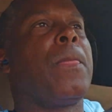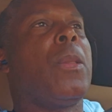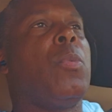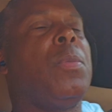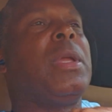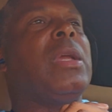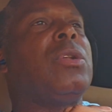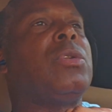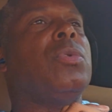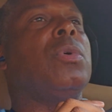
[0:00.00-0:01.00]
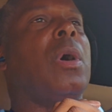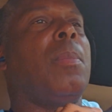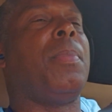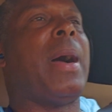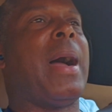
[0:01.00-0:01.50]
We begin to
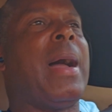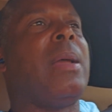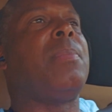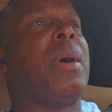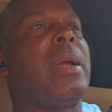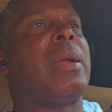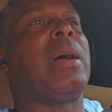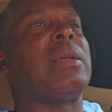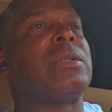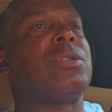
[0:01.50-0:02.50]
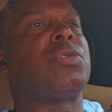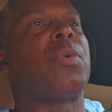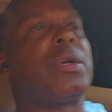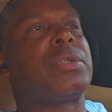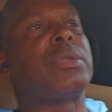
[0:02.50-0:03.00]
abide by God's
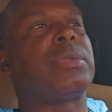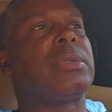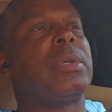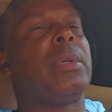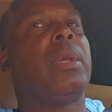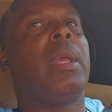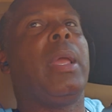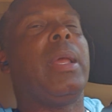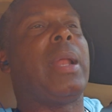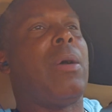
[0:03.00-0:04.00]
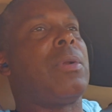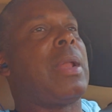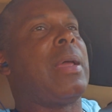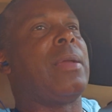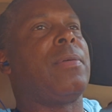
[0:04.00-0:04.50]
instructions in our life.